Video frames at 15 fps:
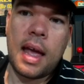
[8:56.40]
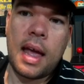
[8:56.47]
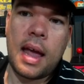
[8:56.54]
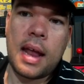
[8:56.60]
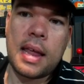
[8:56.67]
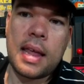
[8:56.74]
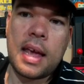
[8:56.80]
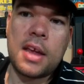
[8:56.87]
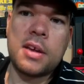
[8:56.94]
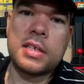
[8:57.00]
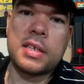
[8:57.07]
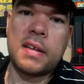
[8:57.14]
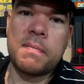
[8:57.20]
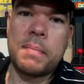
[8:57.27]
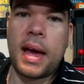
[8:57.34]
and get
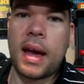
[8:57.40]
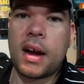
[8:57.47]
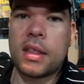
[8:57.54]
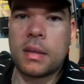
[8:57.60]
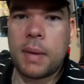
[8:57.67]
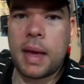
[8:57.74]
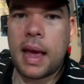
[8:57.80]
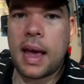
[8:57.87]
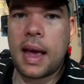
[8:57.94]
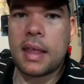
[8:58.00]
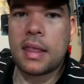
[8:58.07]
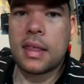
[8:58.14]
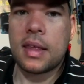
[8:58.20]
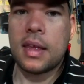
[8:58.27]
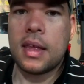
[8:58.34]
yourself back on the path
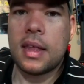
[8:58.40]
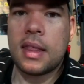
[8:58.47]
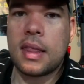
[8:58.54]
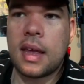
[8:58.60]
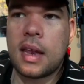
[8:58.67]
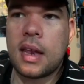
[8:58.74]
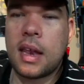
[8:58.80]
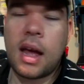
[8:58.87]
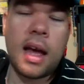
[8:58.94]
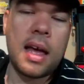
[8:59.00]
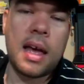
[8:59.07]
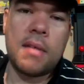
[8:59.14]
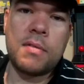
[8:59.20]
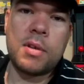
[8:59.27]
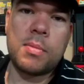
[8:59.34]
than not
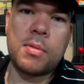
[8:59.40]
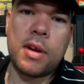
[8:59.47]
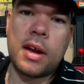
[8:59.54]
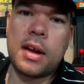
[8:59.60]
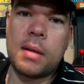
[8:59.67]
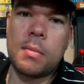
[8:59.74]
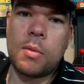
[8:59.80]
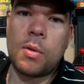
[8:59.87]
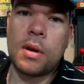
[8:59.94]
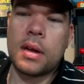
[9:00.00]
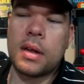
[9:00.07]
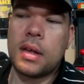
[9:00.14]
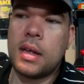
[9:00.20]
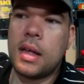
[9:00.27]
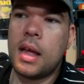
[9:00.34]
have your brand anymore
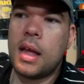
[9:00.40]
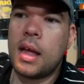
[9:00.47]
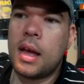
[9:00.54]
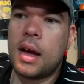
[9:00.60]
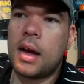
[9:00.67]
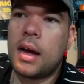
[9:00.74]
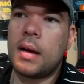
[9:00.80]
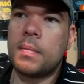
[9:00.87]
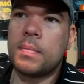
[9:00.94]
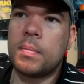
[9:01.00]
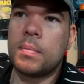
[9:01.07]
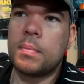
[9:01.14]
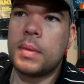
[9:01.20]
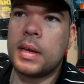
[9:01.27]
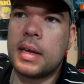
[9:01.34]
um,
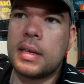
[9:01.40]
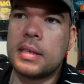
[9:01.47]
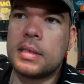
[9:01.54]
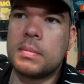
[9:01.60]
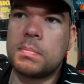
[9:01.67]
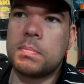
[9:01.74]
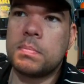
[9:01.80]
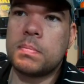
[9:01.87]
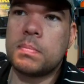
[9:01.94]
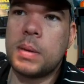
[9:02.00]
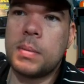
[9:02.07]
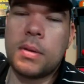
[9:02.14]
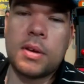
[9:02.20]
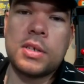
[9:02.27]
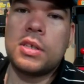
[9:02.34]
because
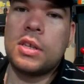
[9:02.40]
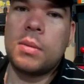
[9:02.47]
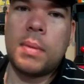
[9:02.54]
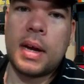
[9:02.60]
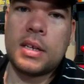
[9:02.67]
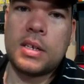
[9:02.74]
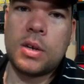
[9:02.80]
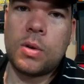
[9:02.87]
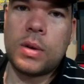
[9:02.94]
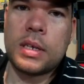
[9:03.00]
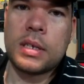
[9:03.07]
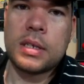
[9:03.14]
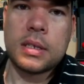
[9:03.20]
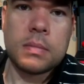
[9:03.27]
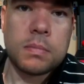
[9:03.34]
people are still buying
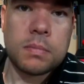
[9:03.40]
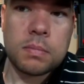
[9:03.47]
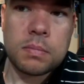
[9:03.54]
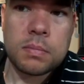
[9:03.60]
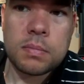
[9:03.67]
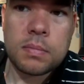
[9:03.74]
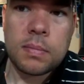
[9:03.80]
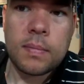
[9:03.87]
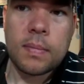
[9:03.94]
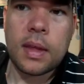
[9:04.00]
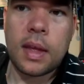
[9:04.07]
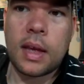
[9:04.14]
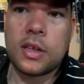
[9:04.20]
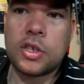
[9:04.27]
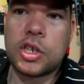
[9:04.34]
toys. It's